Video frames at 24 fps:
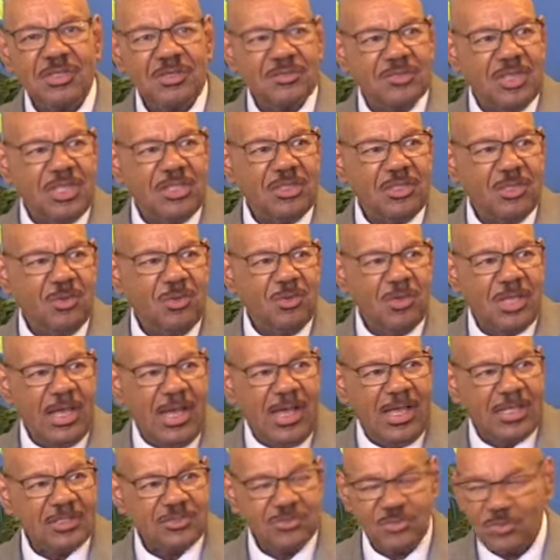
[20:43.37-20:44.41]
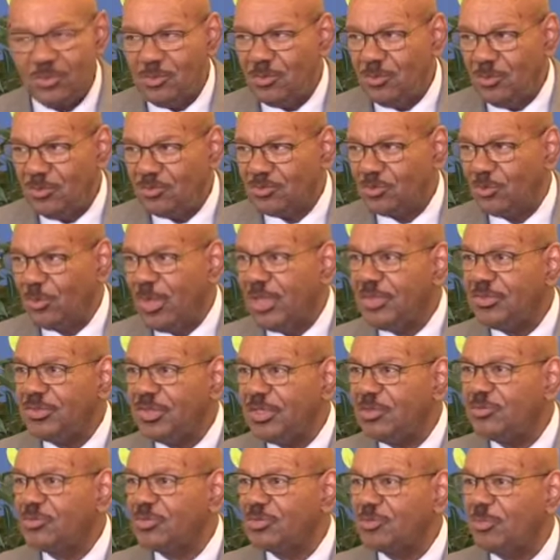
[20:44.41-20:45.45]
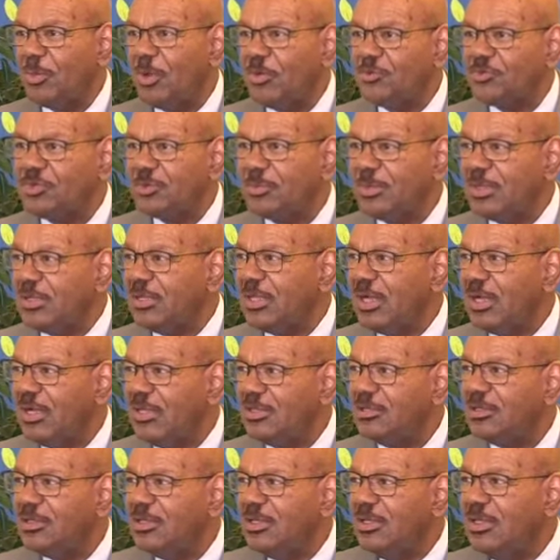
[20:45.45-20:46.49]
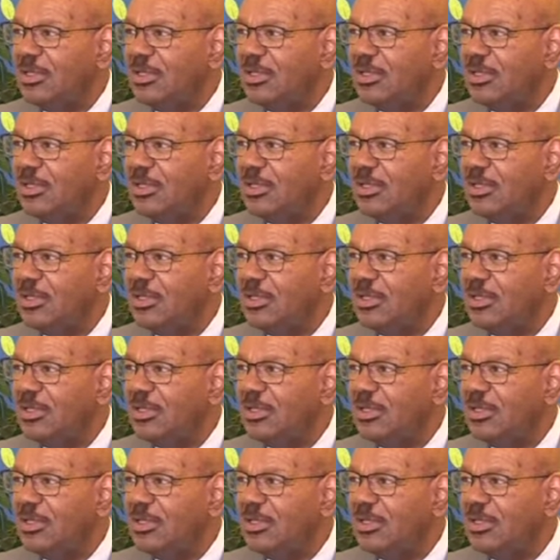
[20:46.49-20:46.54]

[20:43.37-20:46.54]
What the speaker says: they knew God's rules, the way things were supposed to be done,